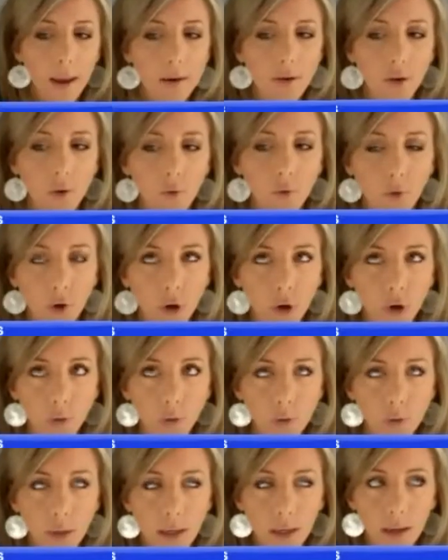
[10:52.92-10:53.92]
and so if you're
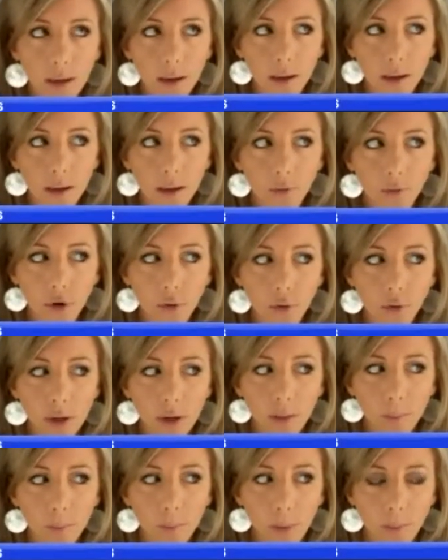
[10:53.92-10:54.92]
doing
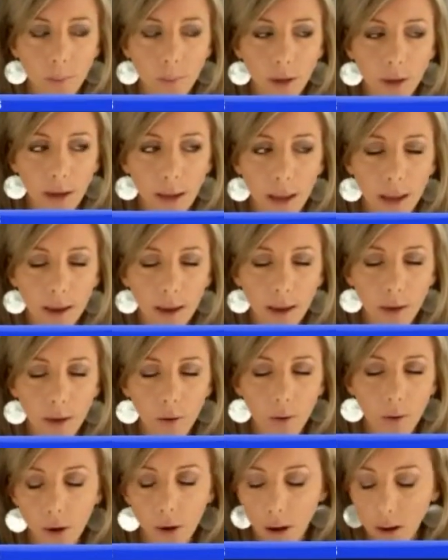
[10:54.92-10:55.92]
a public Hangout
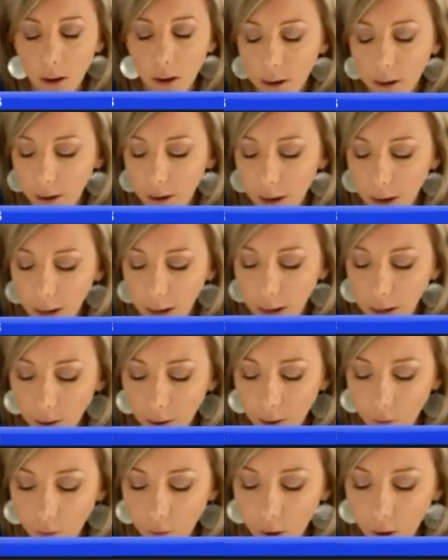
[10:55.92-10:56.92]
or an on-air
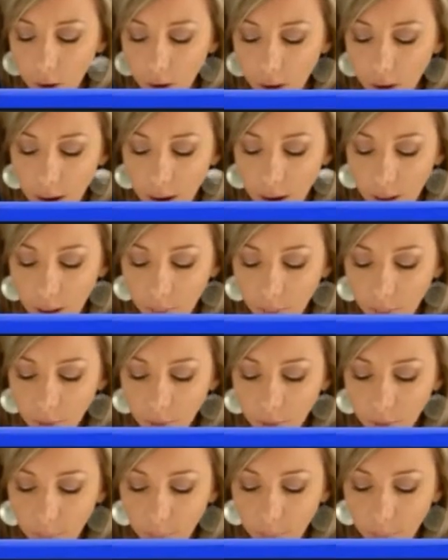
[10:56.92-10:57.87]
Hangout, the